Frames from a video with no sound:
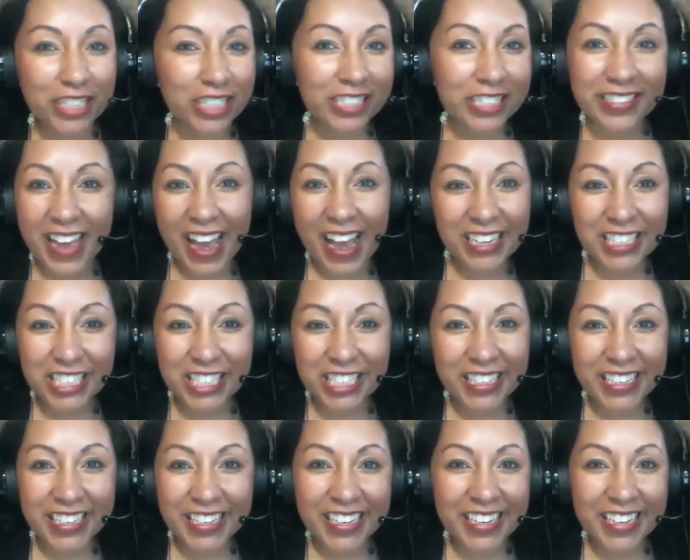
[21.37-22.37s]
She's
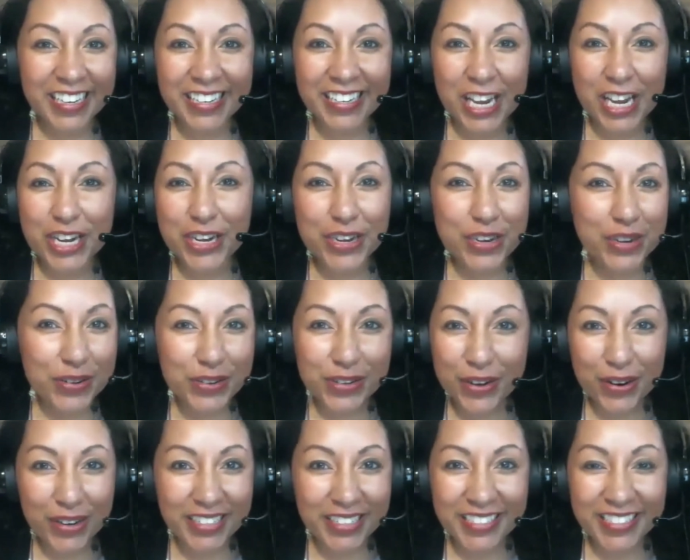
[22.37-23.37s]
actually in New
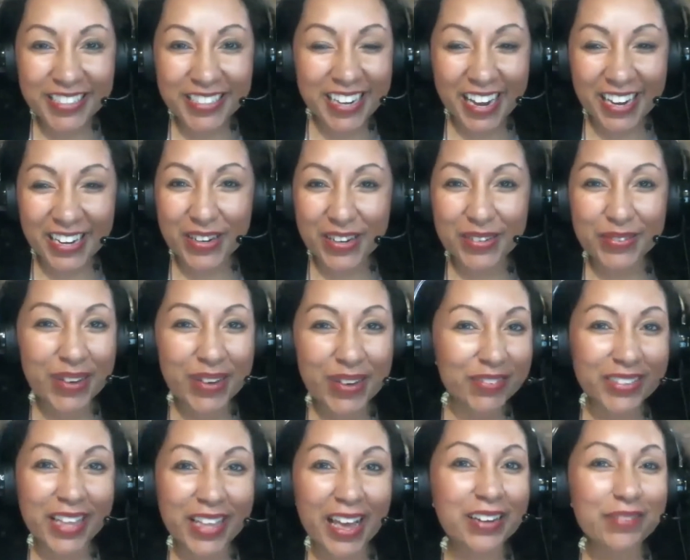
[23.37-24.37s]
York City. I know we
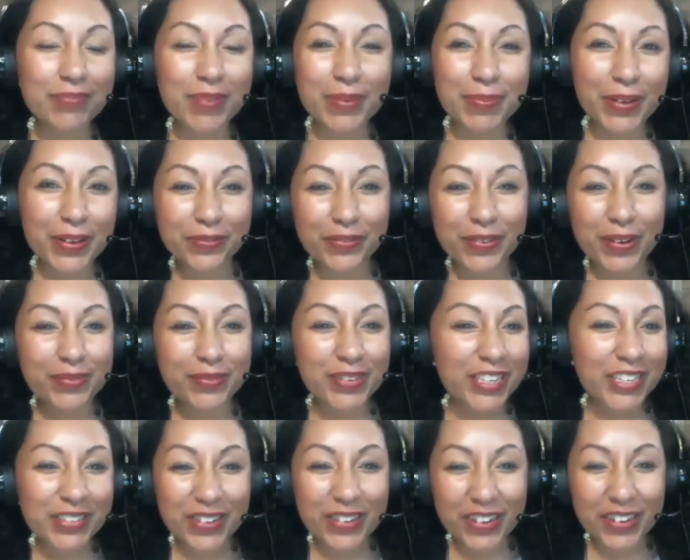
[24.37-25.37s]
have a lot of people from
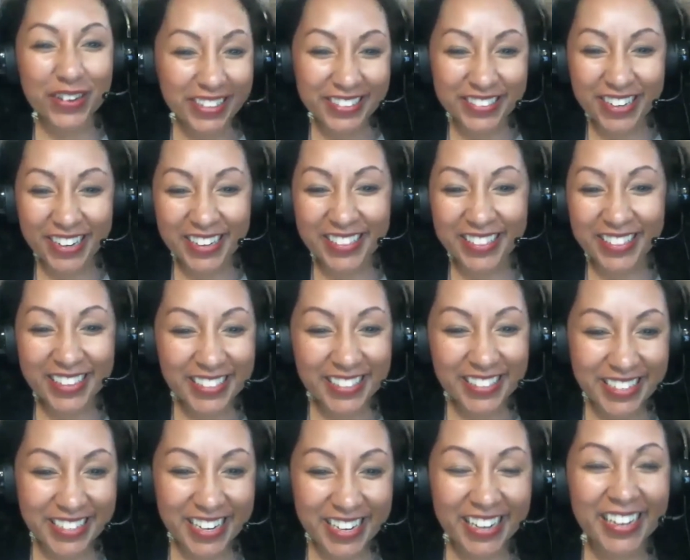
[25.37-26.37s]
New York who are
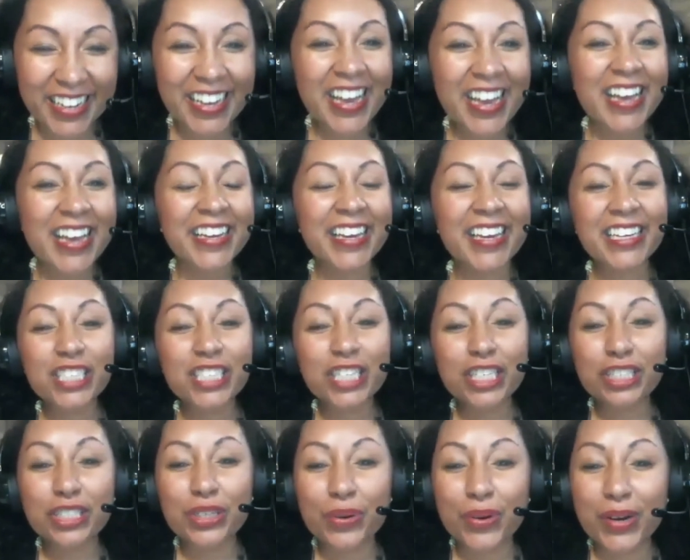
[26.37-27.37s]
listening. Keesha
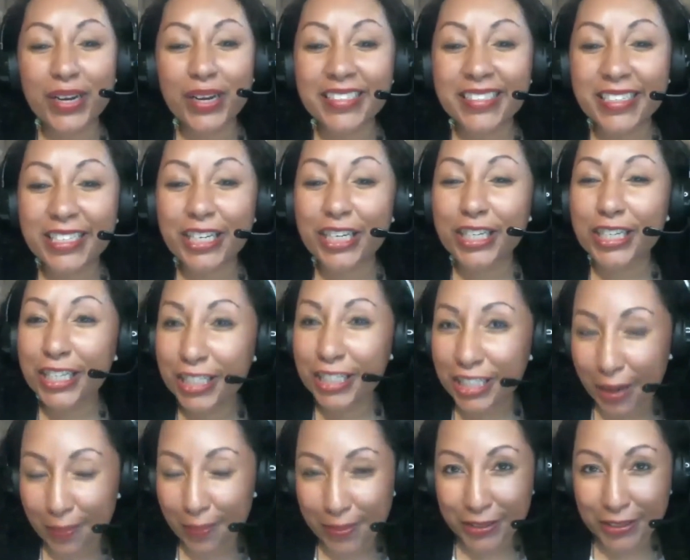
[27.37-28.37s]
joined Good
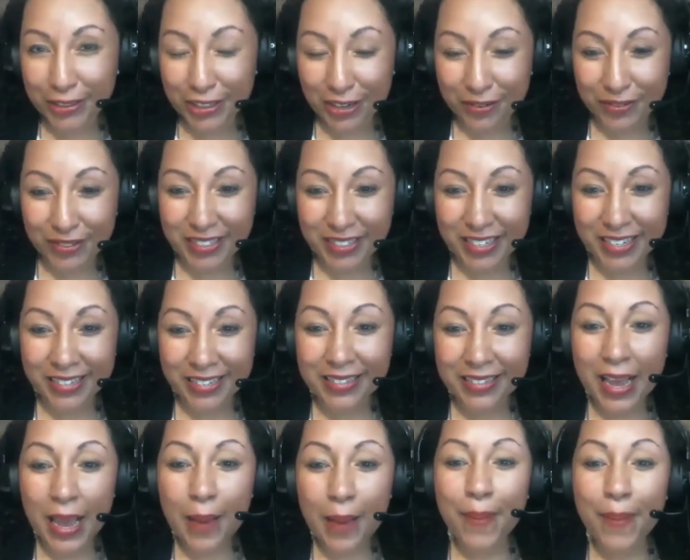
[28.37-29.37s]
Shepherd Services
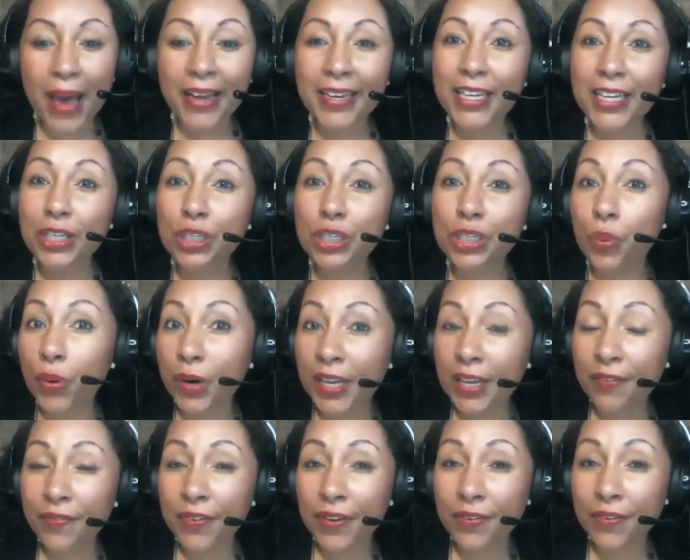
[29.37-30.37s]
back in
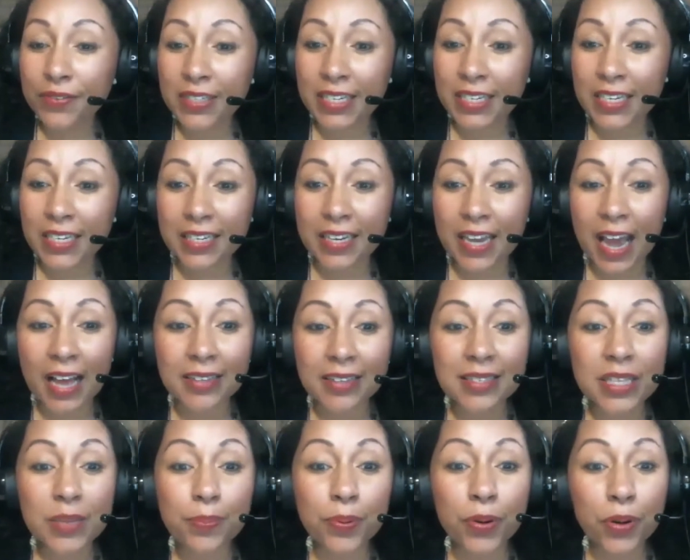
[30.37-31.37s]
2015 as
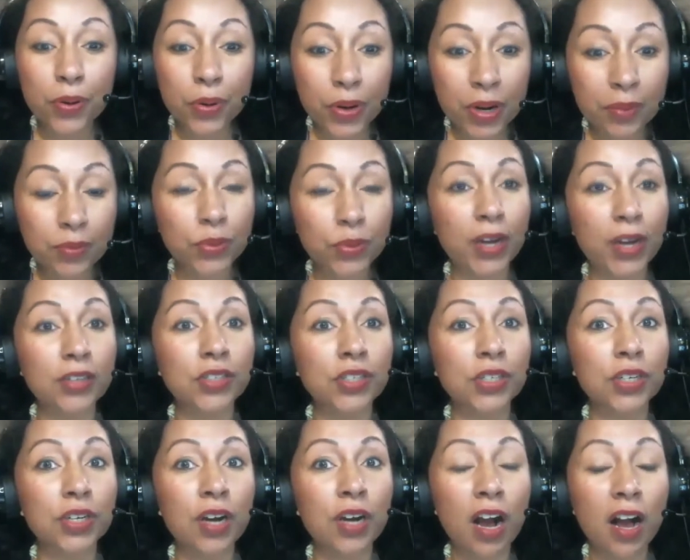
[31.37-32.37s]
the program
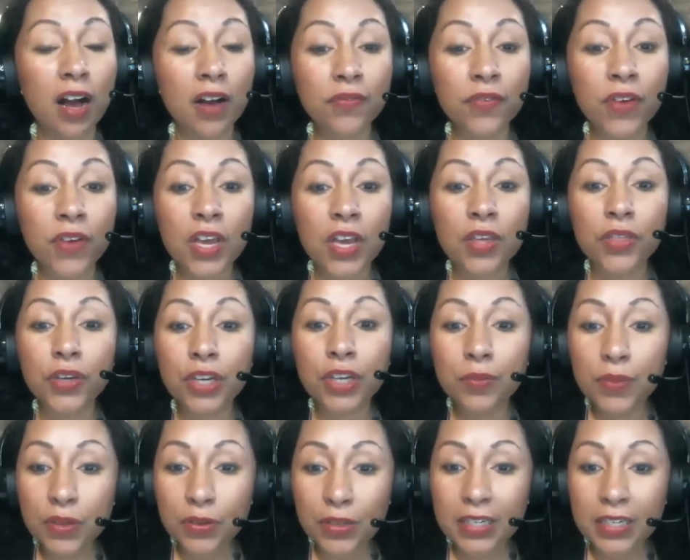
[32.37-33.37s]
director of the
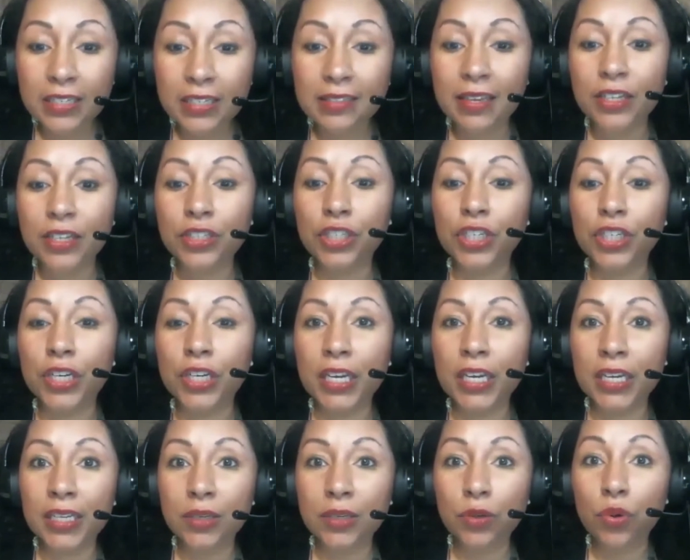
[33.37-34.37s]
community center
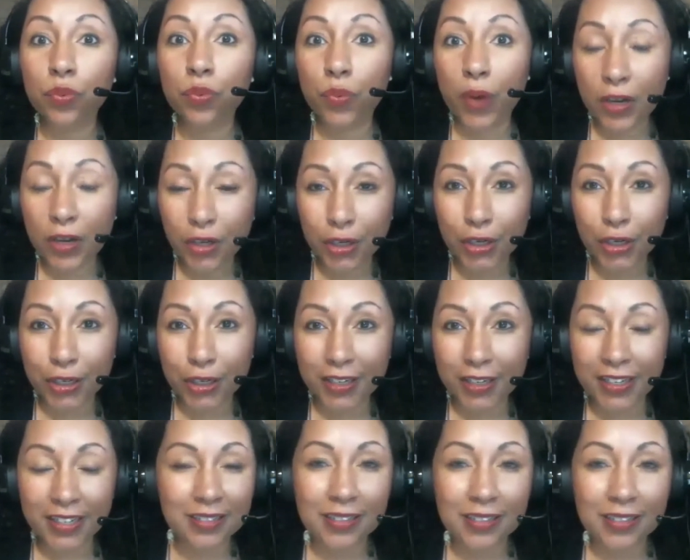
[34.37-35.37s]
in Red Hook.
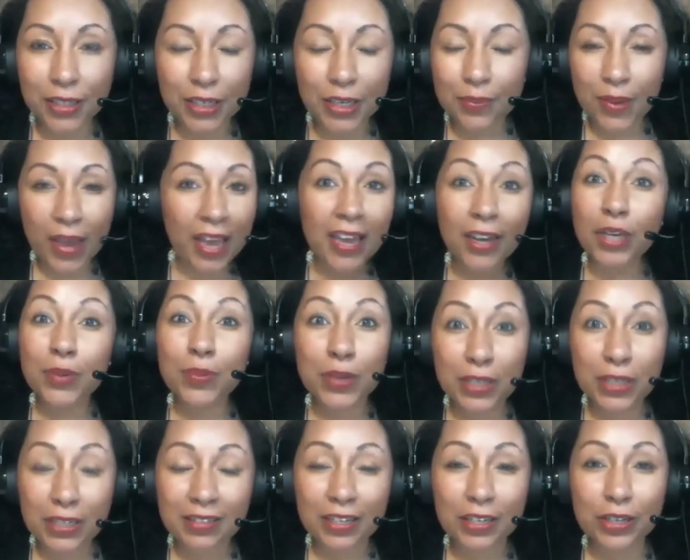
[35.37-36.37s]
It's at a
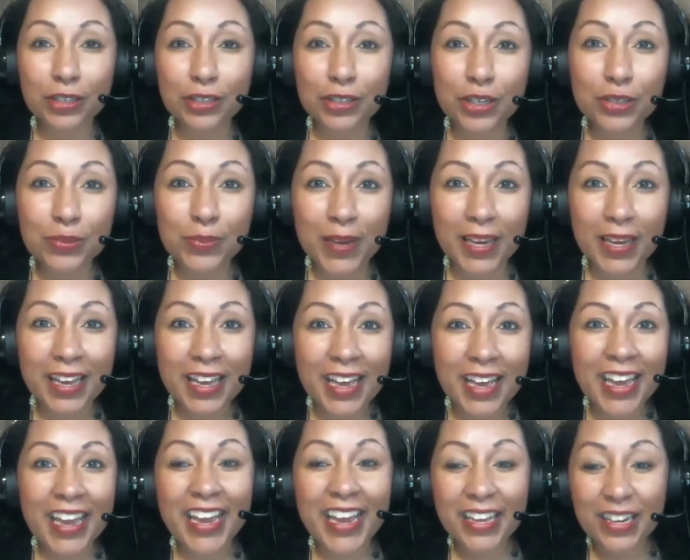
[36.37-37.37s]
community center,
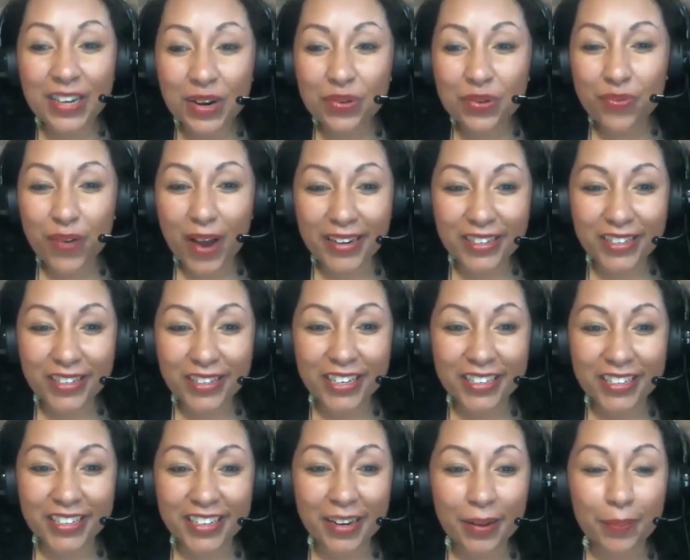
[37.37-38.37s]
in Red
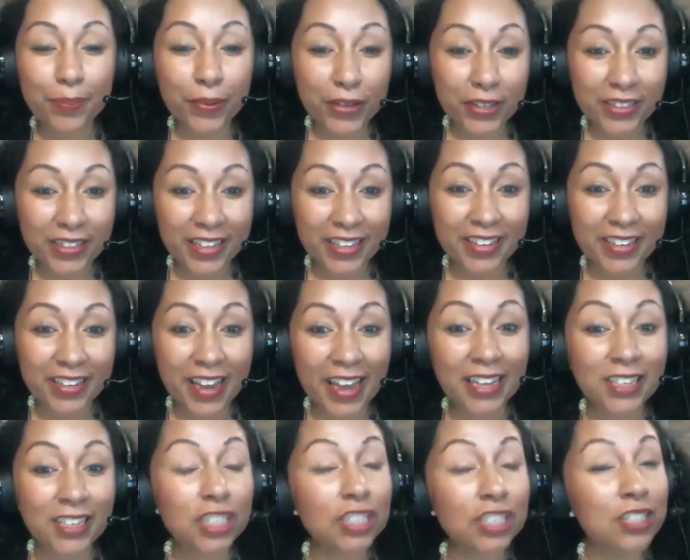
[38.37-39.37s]
Hook, Brooklyn.
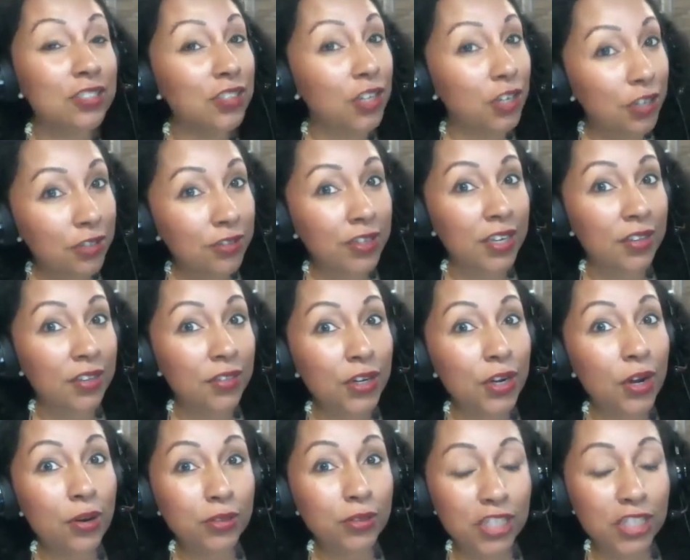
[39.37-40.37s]
And she's currently the
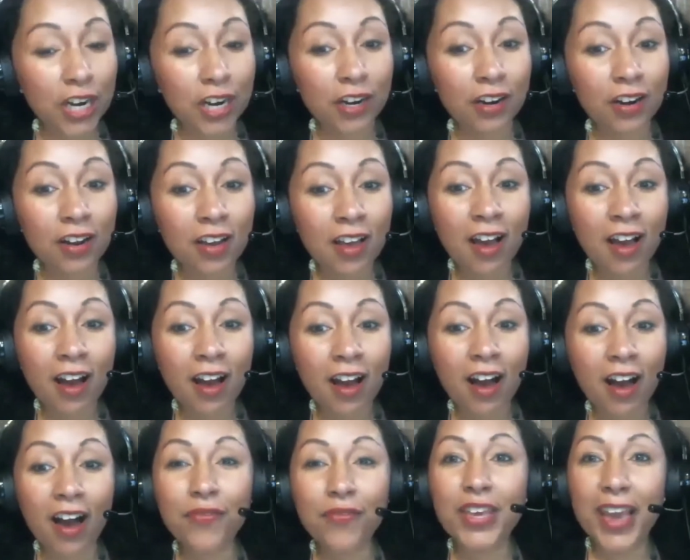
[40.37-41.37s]
co-chair of
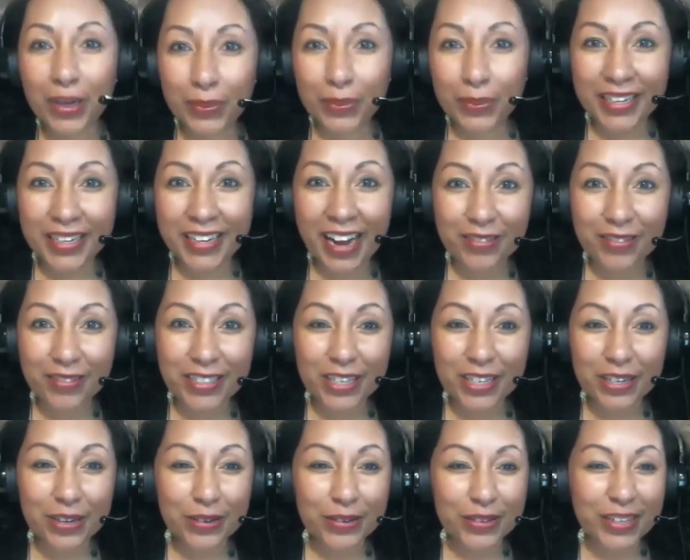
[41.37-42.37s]
the Equity
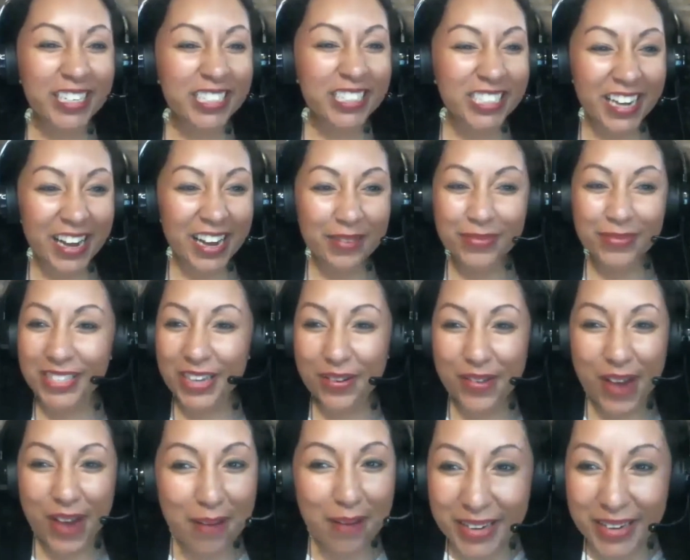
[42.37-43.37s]
Council. Keesha, I'm so
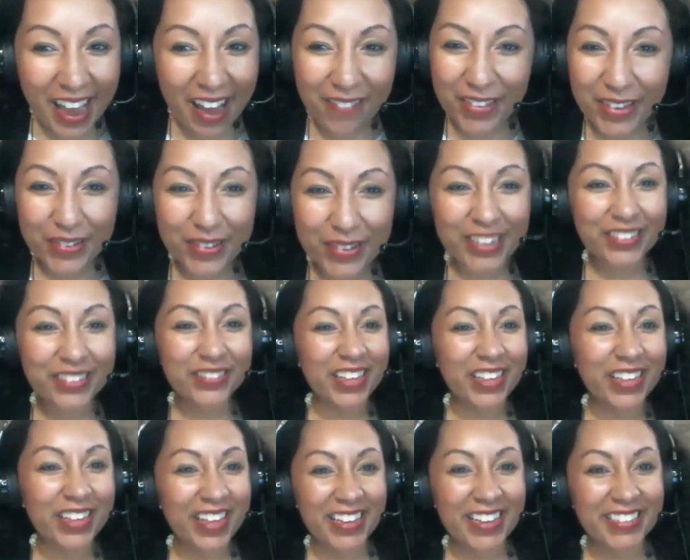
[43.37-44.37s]
happy to have you here with
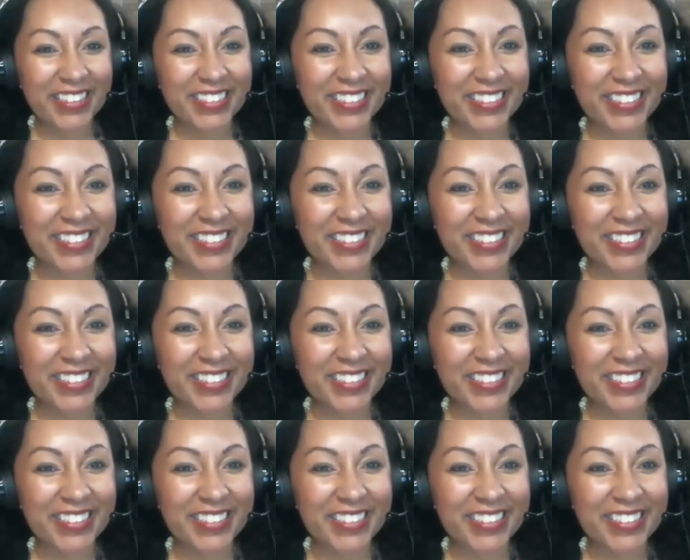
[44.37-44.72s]
us.